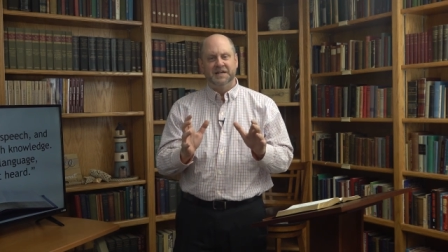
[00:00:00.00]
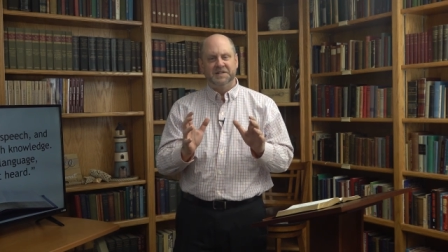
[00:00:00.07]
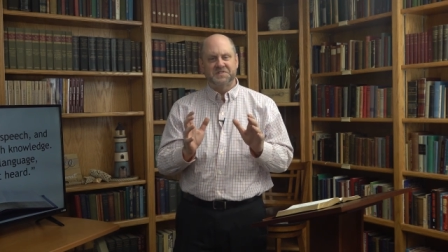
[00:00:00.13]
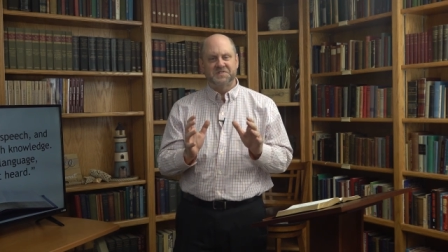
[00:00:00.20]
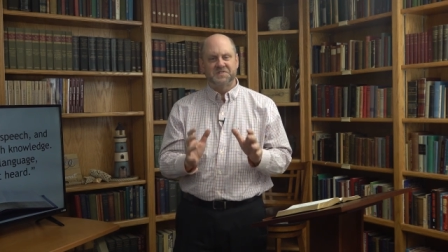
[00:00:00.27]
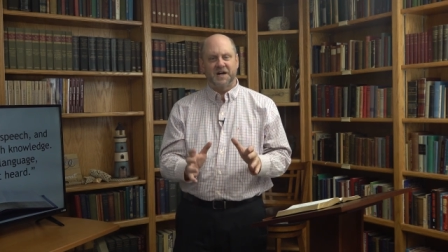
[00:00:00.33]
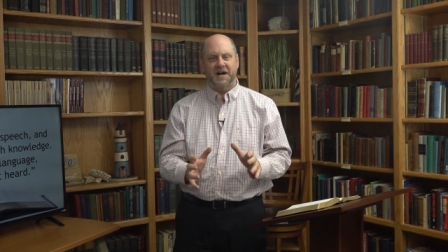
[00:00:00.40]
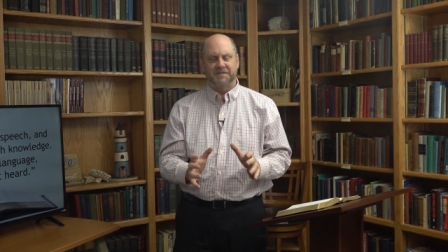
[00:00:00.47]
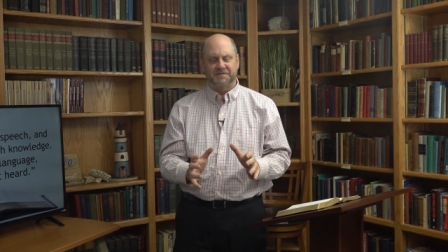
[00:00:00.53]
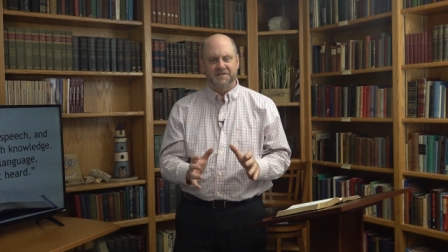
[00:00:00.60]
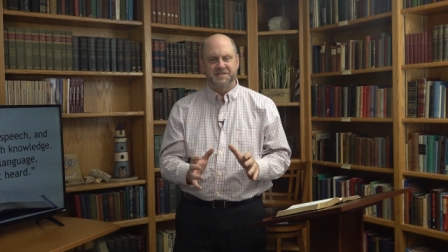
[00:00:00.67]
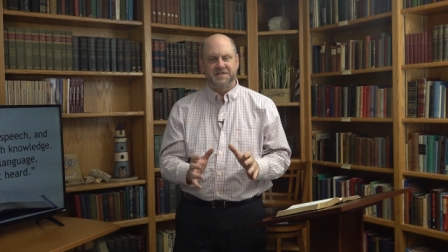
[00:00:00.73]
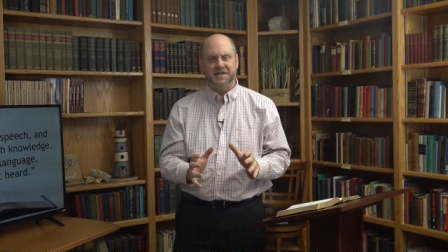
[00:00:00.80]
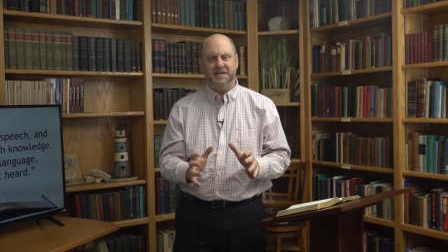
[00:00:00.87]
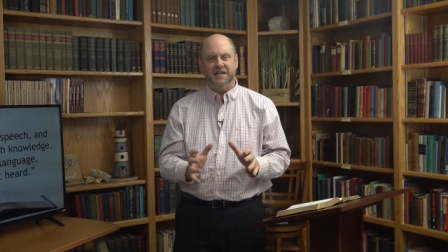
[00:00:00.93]

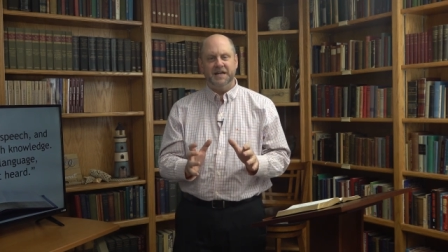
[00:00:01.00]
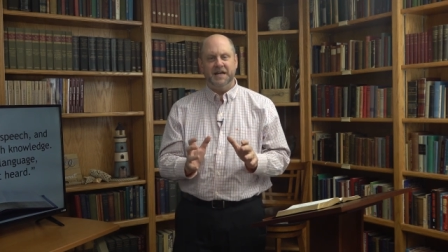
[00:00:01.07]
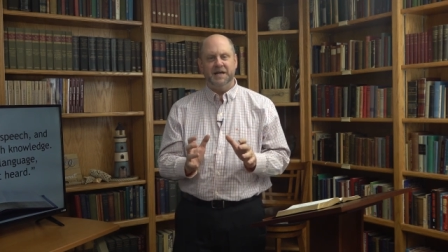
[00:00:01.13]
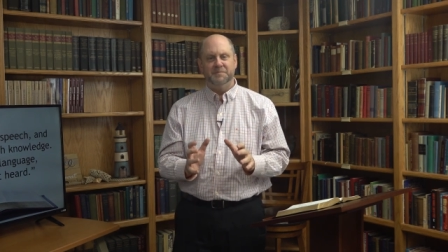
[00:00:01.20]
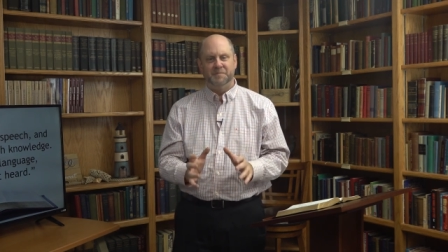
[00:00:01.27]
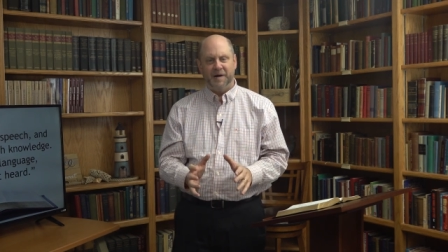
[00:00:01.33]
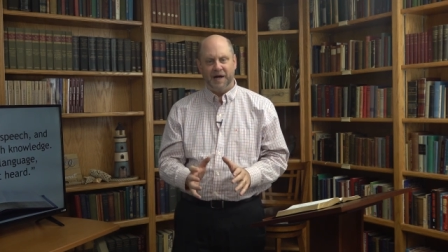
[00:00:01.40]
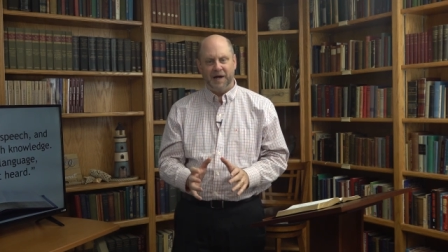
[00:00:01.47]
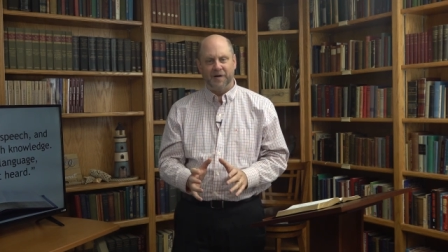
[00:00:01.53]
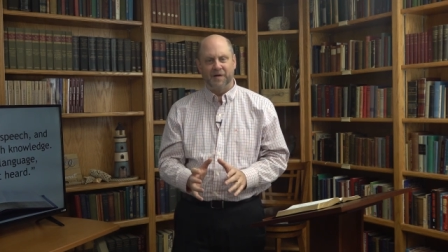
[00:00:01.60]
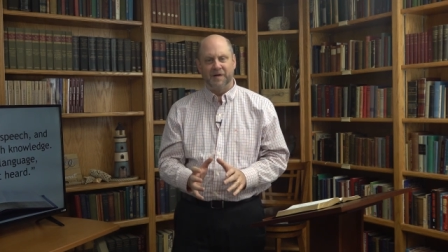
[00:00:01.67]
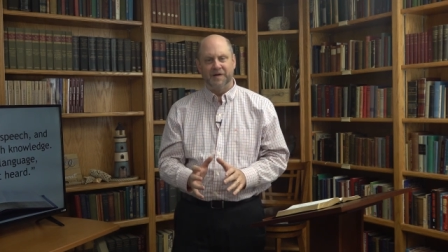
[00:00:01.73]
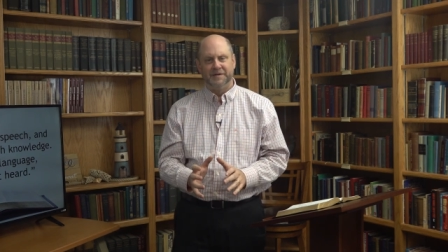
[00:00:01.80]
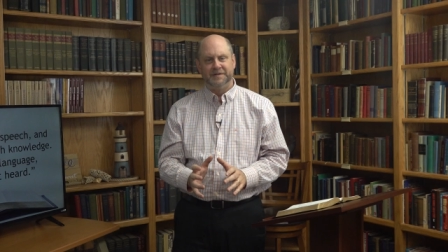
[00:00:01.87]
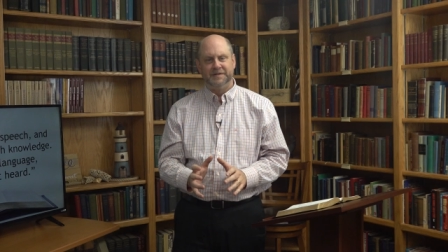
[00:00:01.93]
sovereignty, and
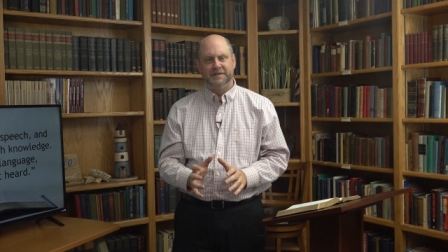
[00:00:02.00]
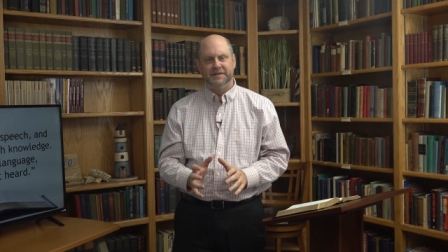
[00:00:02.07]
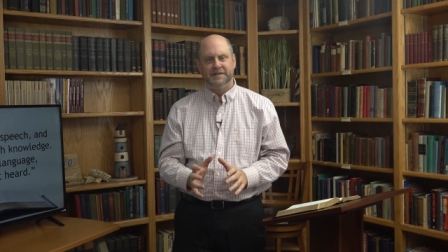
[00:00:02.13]
power.